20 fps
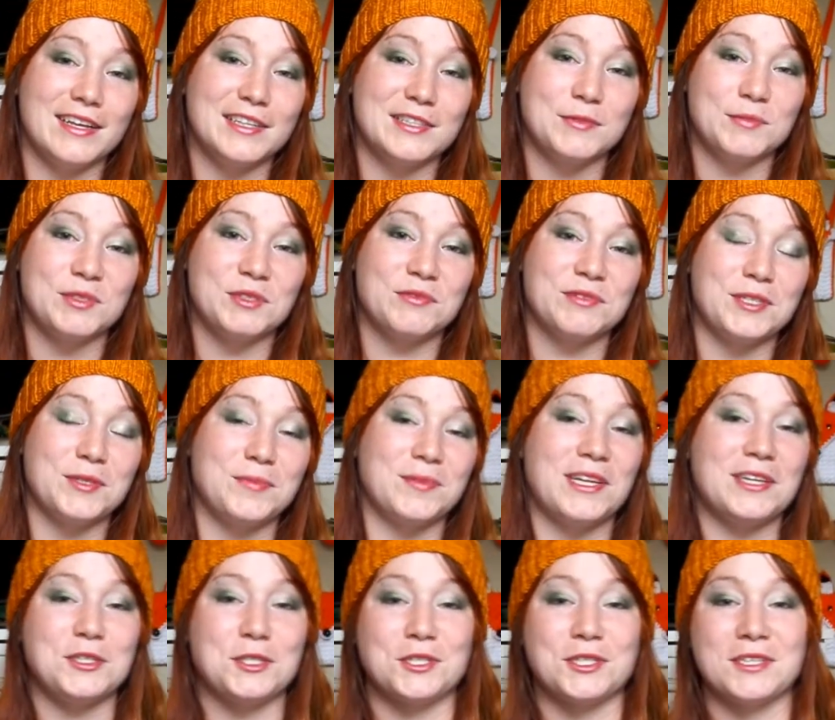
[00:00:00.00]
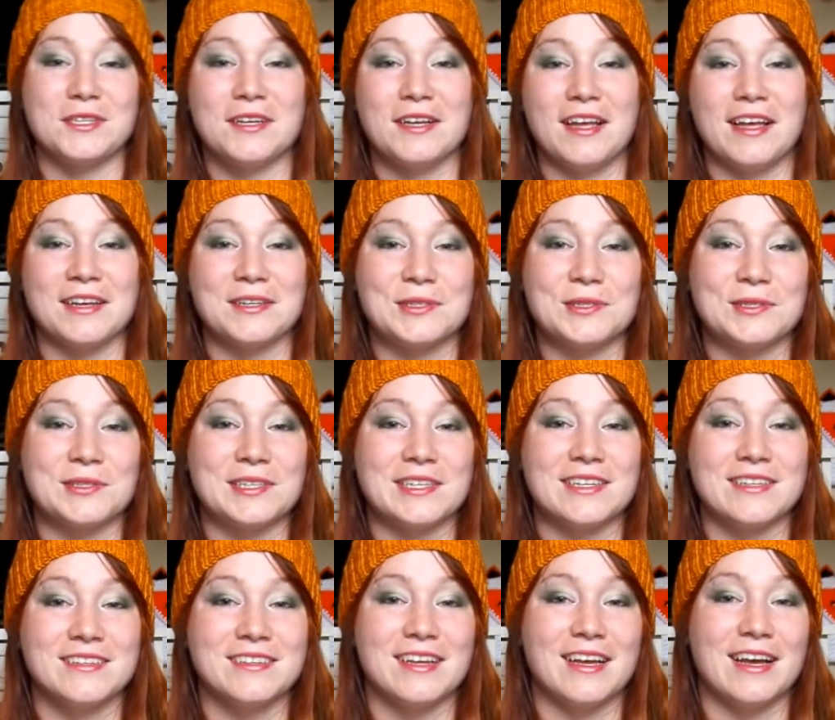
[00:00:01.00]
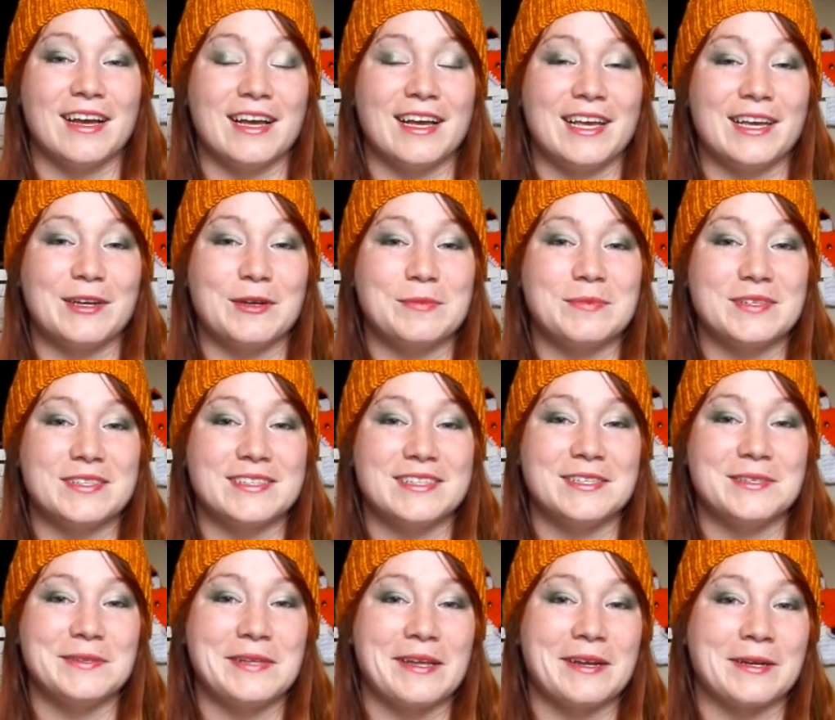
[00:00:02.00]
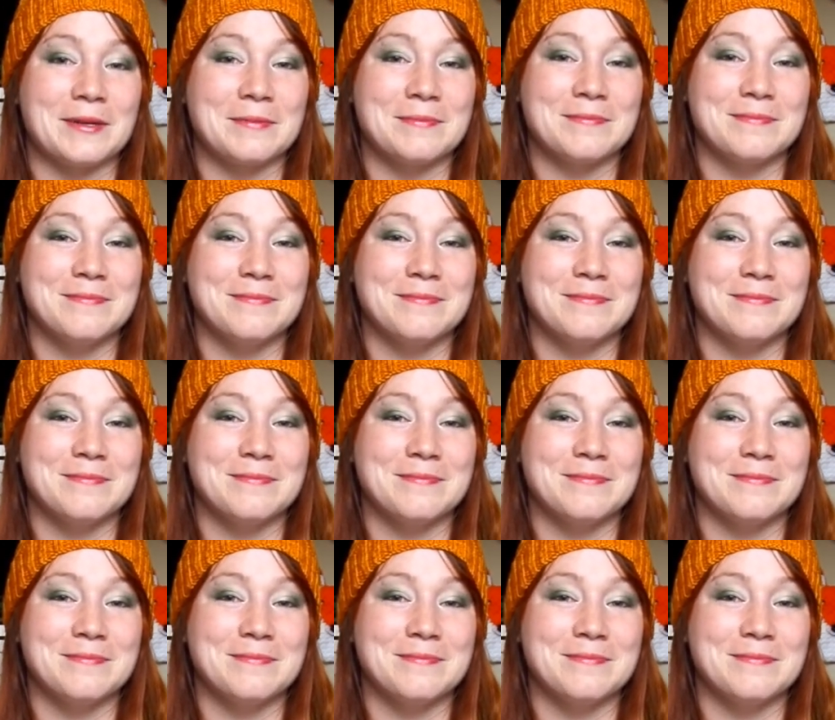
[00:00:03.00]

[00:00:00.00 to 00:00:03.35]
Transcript: it's been a real pleasure, actually. I hope to see you later.